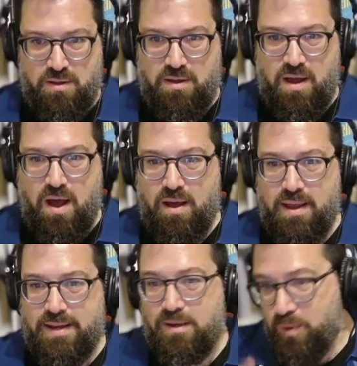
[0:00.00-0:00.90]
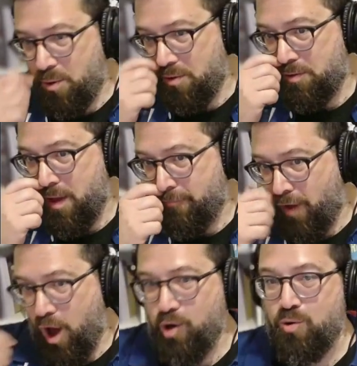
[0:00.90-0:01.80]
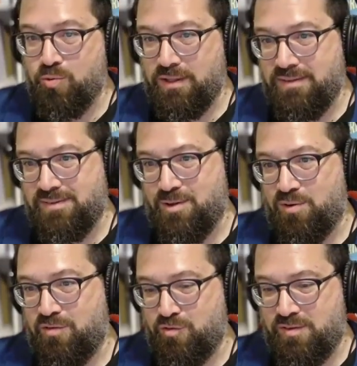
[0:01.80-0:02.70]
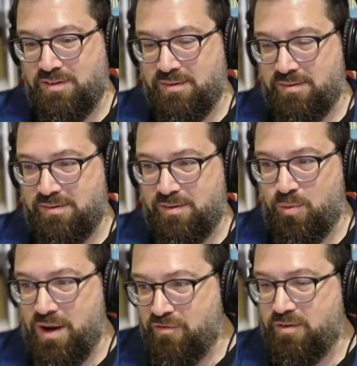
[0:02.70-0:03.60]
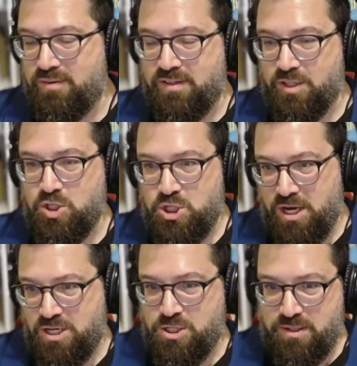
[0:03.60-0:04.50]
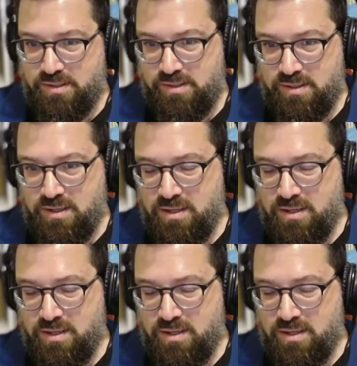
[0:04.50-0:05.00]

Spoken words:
And then we also have auto release notes for skills. So whenever a skill changes,